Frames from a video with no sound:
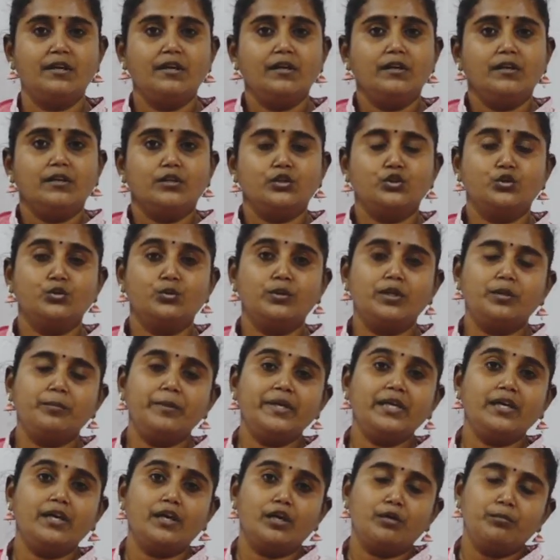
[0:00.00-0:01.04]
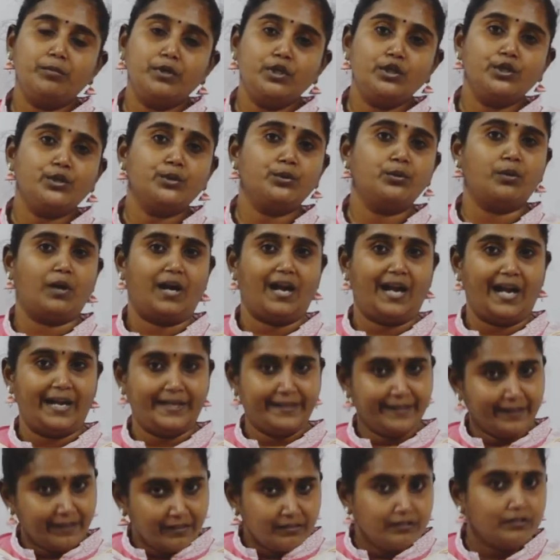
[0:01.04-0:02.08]
you will be able to
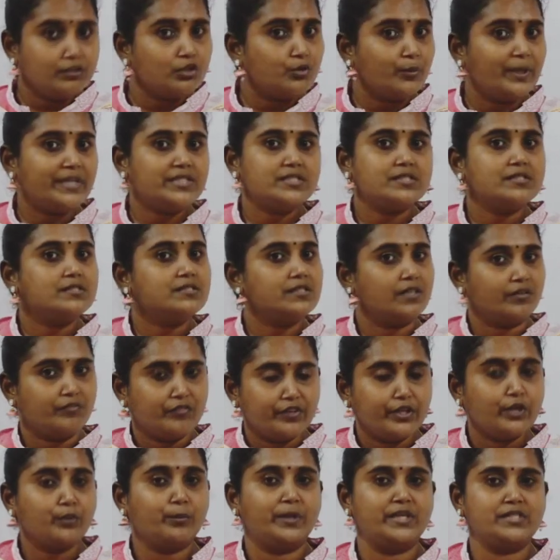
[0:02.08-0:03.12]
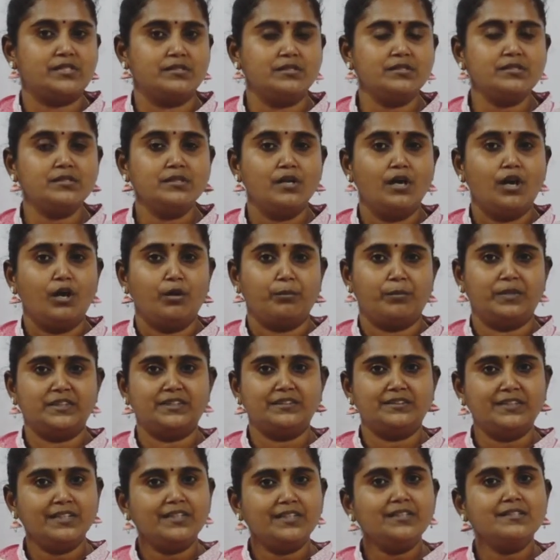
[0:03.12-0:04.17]
attend the questions, every questions, but
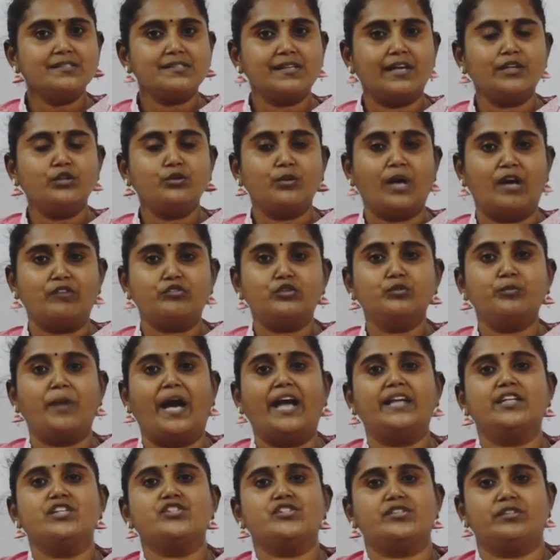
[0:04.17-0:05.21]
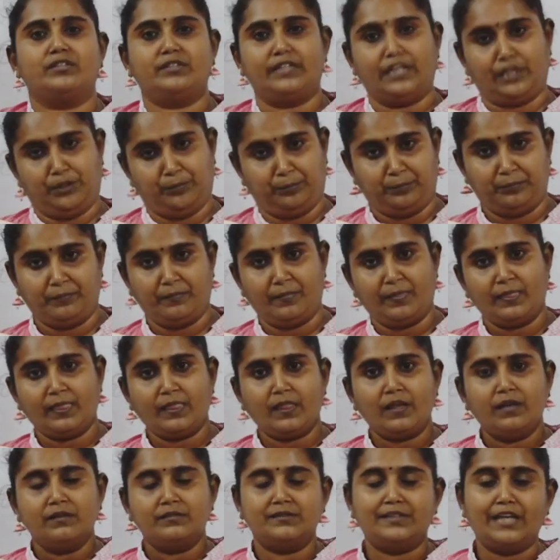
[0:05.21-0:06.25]
the thing is that you have to manage the time.
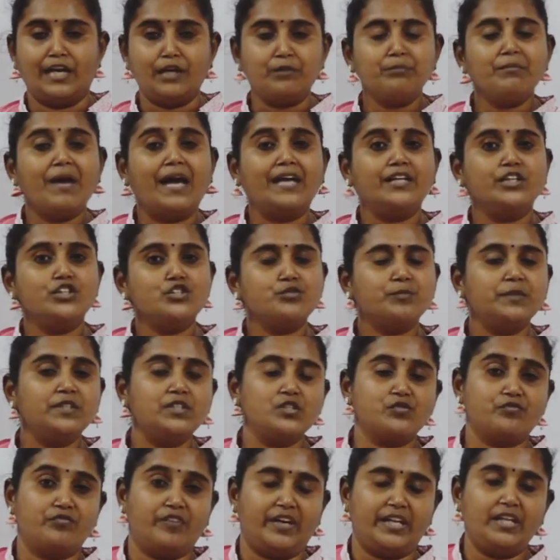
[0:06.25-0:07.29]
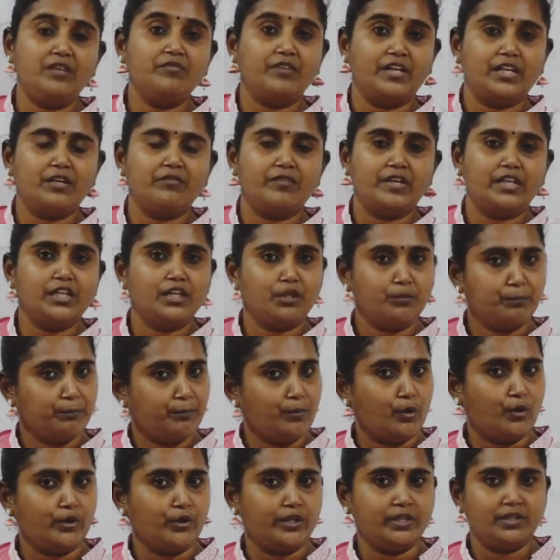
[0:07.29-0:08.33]
The time management is very
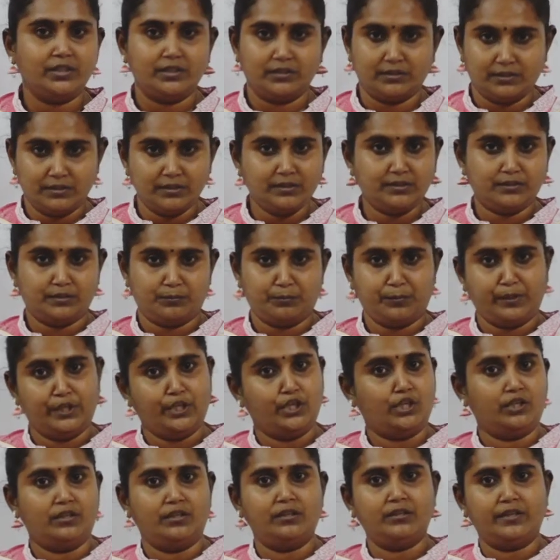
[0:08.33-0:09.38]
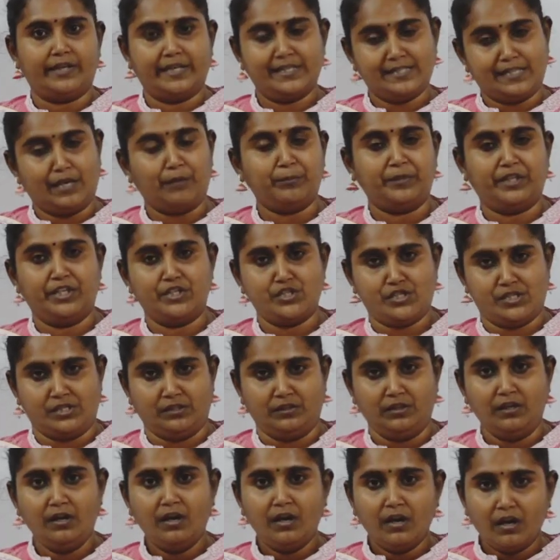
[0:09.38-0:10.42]
important in this particular examination.
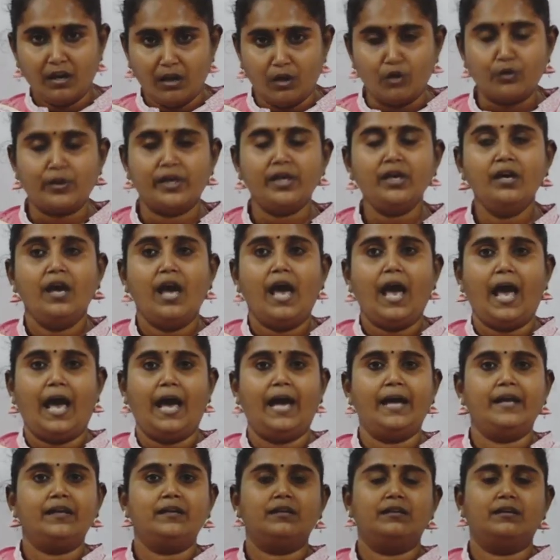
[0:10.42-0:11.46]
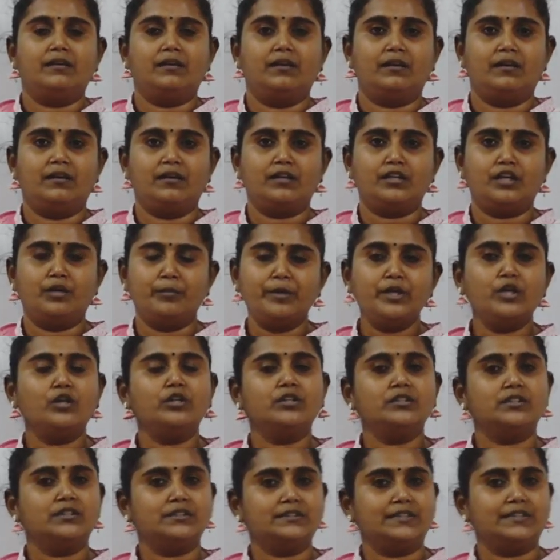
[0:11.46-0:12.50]
Okay, and coming on
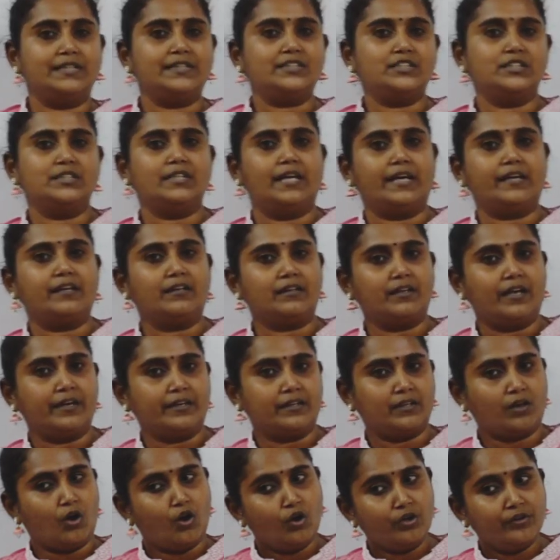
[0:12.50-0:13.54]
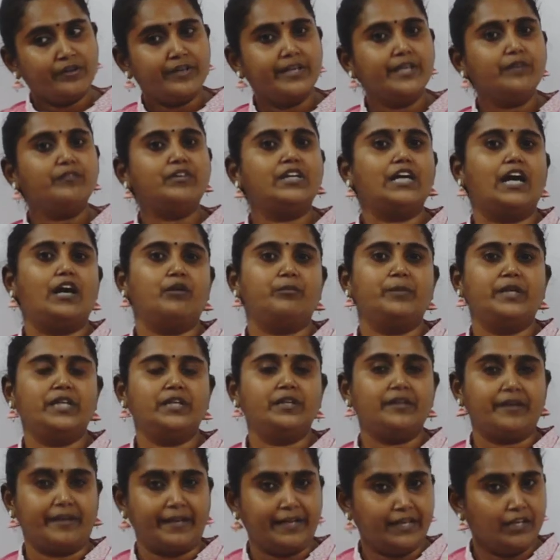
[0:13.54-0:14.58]
to the section, like already we have been
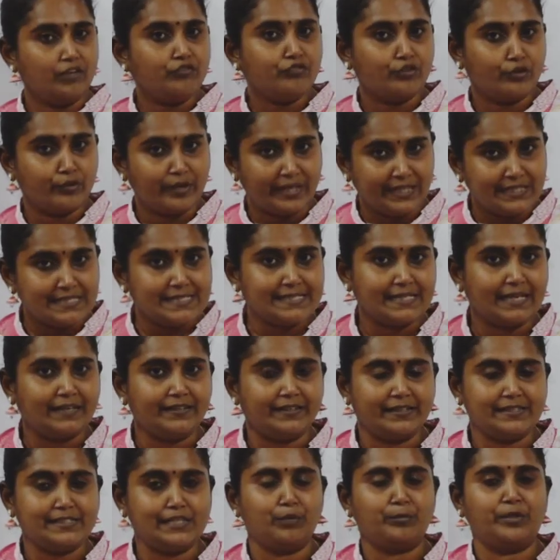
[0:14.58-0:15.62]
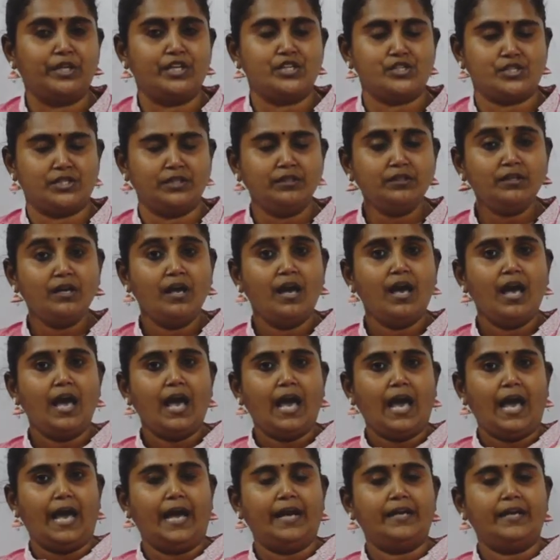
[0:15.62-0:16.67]
training for LSAT examination,
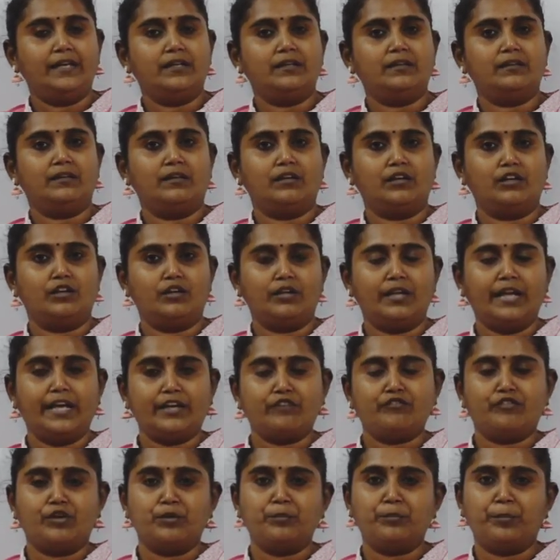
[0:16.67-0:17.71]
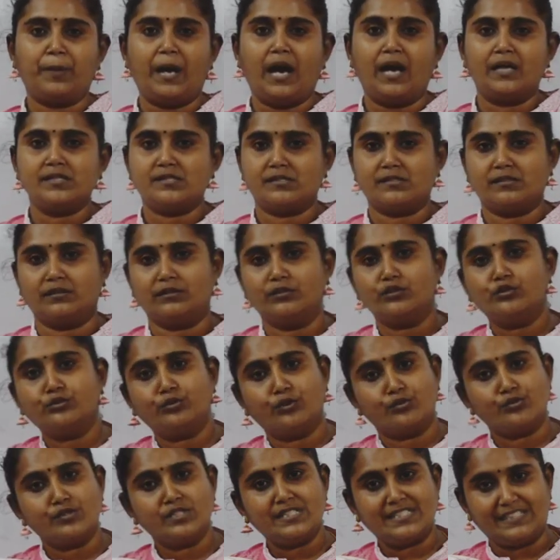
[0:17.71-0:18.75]
and like from past
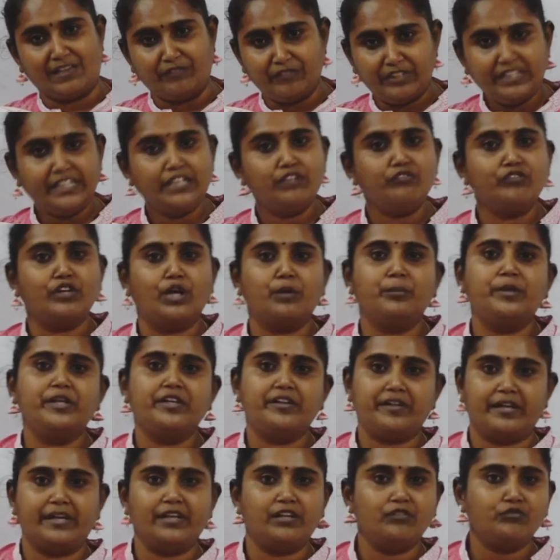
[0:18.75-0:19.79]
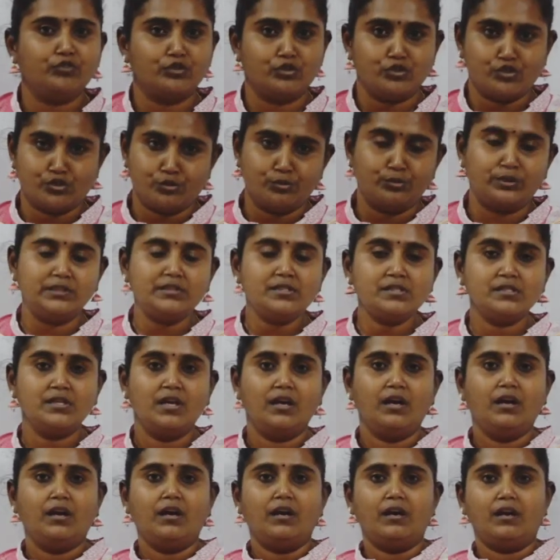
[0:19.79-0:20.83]
2017 we have been training for the students.
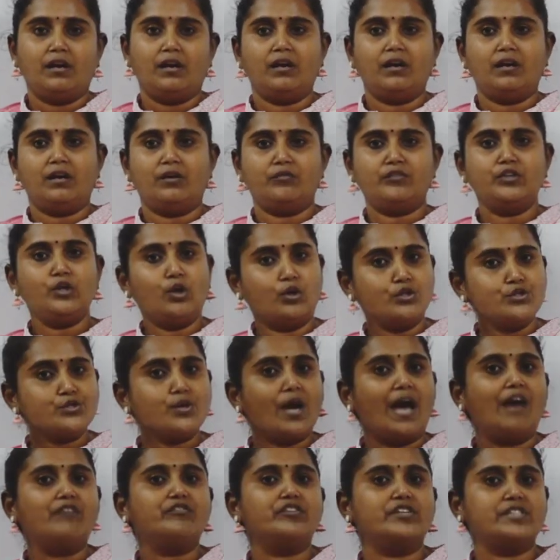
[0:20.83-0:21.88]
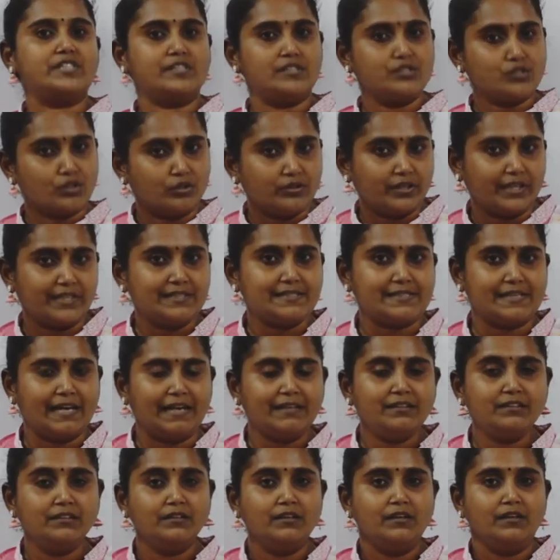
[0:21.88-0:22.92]
We also have results on
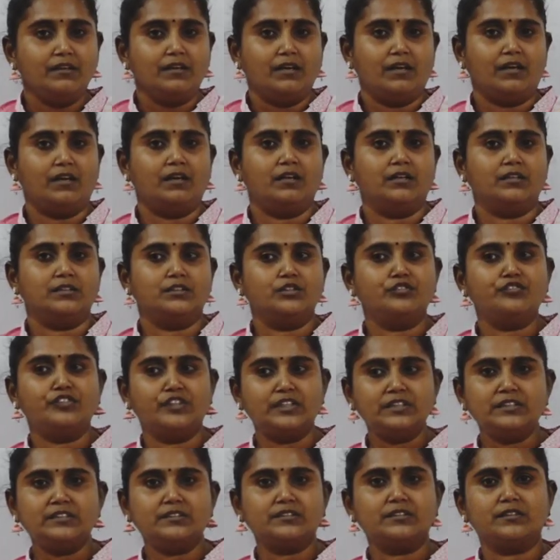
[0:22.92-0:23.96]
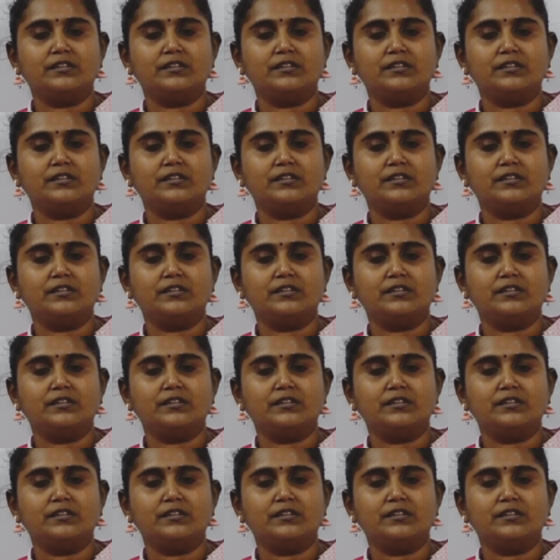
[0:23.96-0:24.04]
LSAT. The first